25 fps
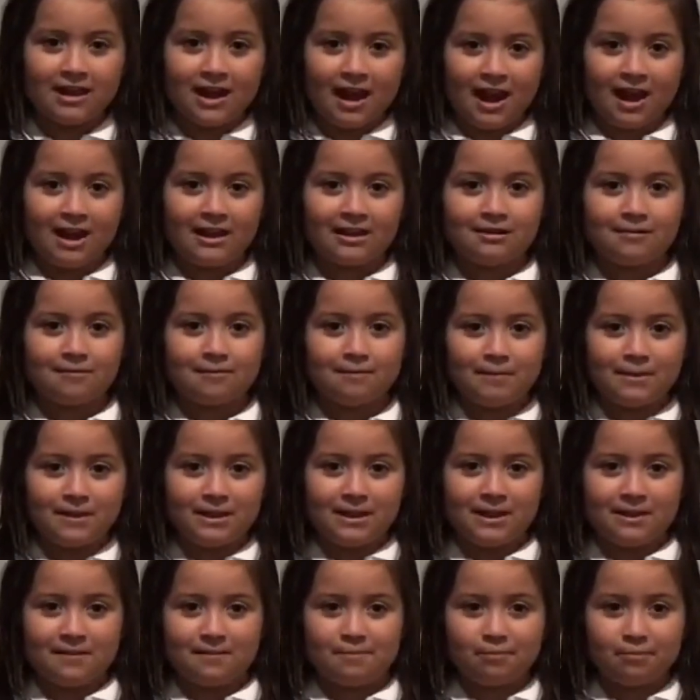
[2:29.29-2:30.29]
kind,
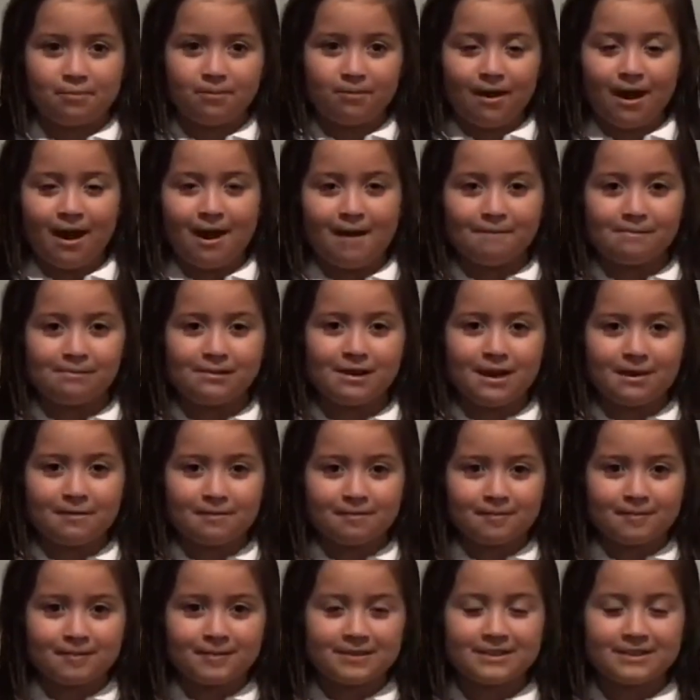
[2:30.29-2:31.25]
be problem